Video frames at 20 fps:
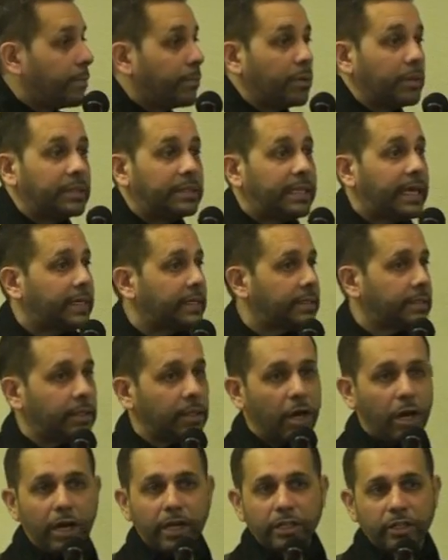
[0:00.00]
that protects
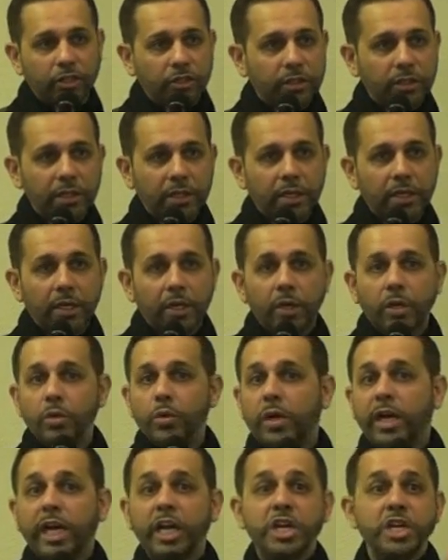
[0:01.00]
the knowledge.
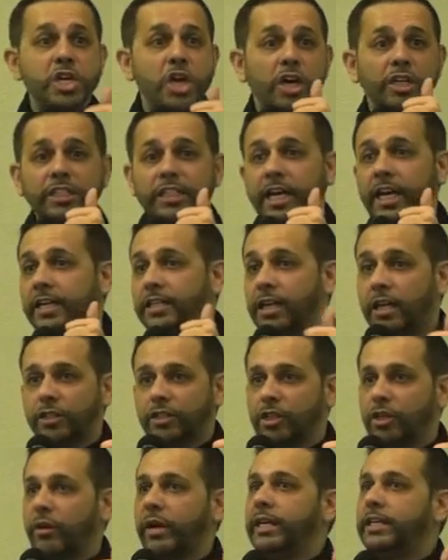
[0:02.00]
You cannot
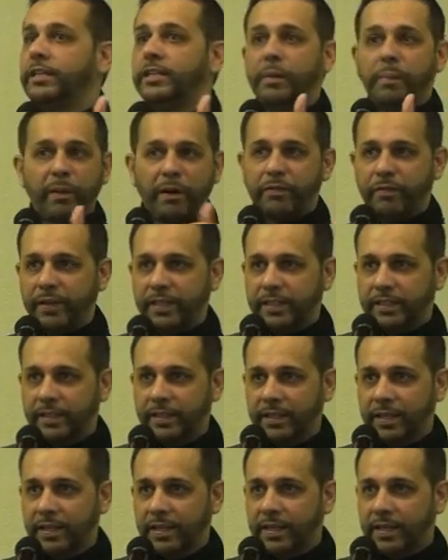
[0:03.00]
adulterate the
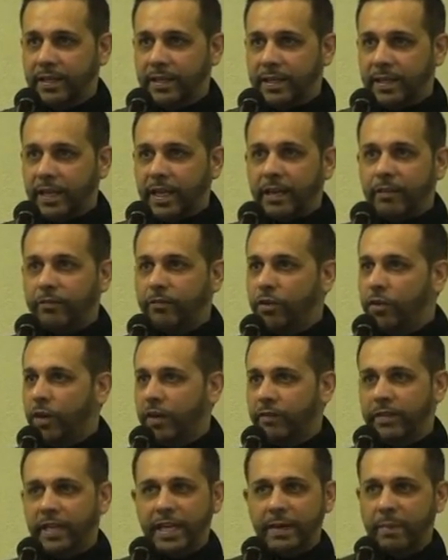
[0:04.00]
Prophet if you
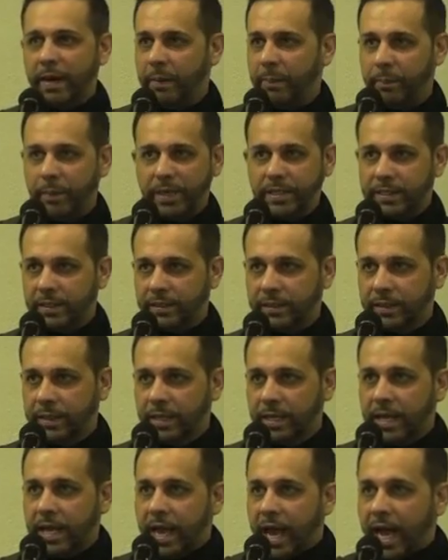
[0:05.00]
have the Imam present.
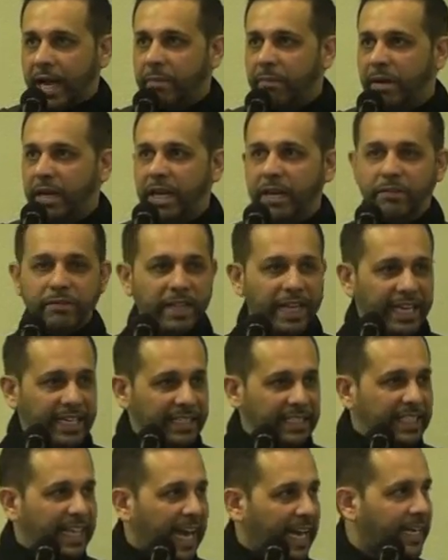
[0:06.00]
I believe the
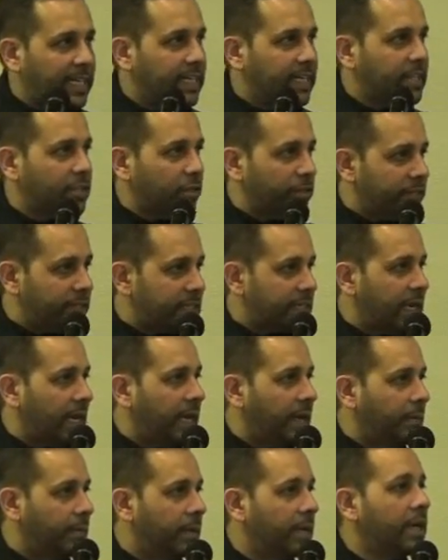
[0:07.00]
intactness of
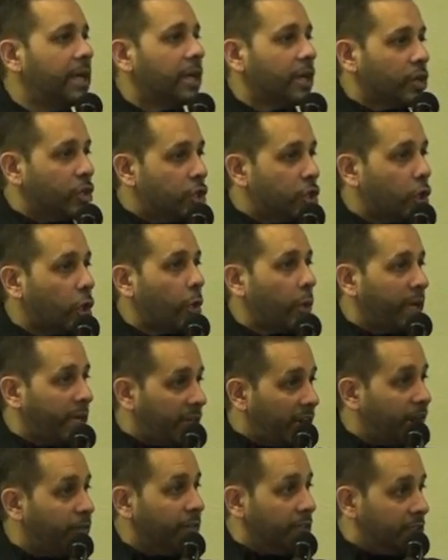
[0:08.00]
Islam
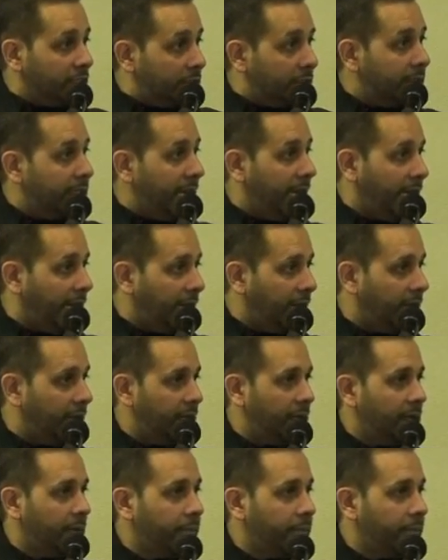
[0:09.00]
growing even today